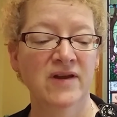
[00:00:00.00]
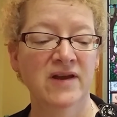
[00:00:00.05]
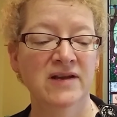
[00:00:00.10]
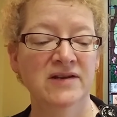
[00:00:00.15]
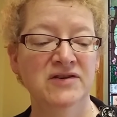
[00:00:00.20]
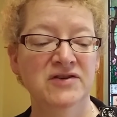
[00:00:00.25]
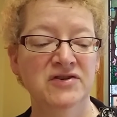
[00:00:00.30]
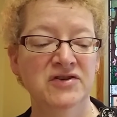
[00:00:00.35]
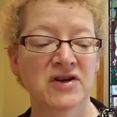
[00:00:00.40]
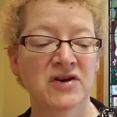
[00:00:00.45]

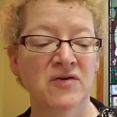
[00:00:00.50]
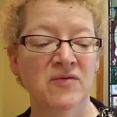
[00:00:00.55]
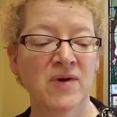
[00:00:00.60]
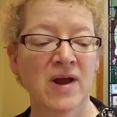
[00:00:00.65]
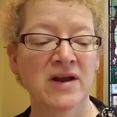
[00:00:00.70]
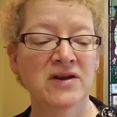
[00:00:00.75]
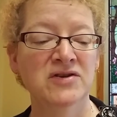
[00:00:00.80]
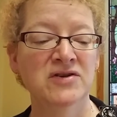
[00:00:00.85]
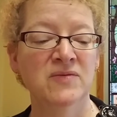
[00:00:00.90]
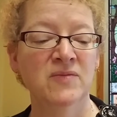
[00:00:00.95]
each
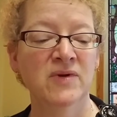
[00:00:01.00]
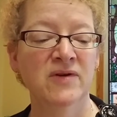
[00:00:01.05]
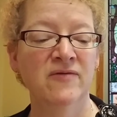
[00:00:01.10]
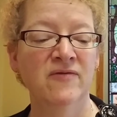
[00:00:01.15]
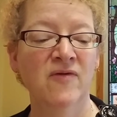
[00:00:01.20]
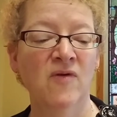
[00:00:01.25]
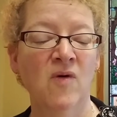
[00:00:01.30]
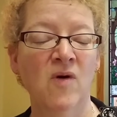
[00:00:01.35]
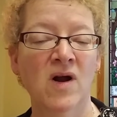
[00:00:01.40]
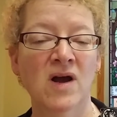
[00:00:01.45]
generation
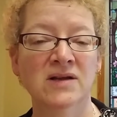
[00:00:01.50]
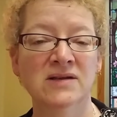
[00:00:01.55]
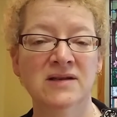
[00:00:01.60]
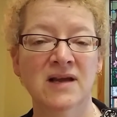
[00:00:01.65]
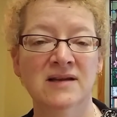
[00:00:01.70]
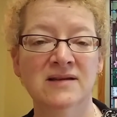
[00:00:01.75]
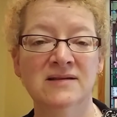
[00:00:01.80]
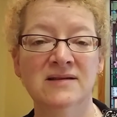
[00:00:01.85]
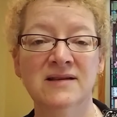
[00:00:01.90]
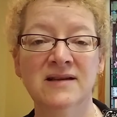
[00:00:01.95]
before us
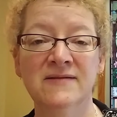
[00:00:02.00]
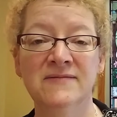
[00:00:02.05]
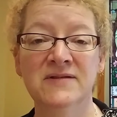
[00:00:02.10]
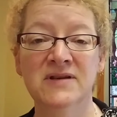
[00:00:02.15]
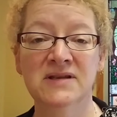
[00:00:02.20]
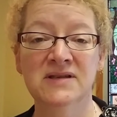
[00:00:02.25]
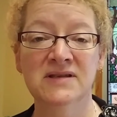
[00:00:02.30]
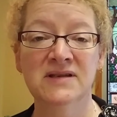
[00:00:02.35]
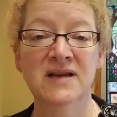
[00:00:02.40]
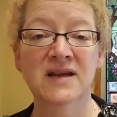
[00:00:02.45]
has lived
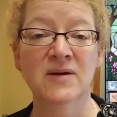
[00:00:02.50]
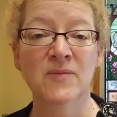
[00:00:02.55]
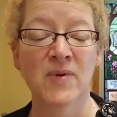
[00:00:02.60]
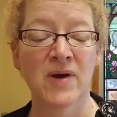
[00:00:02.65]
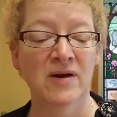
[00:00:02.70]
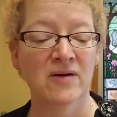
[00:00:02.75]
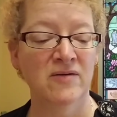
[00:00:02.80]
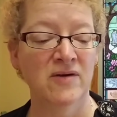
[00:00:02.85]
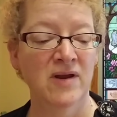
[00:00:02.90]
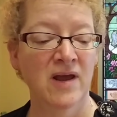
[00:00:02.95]
to see a
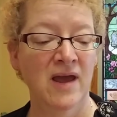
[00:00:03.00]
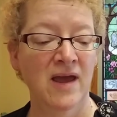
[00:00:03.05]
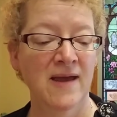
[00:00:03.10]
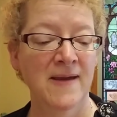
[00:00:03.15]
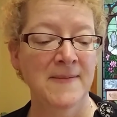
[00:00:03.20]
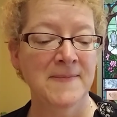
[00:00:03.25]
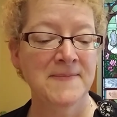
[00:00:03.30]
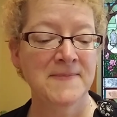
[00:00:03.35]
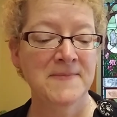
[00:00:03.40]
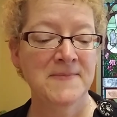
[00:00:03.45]
better day.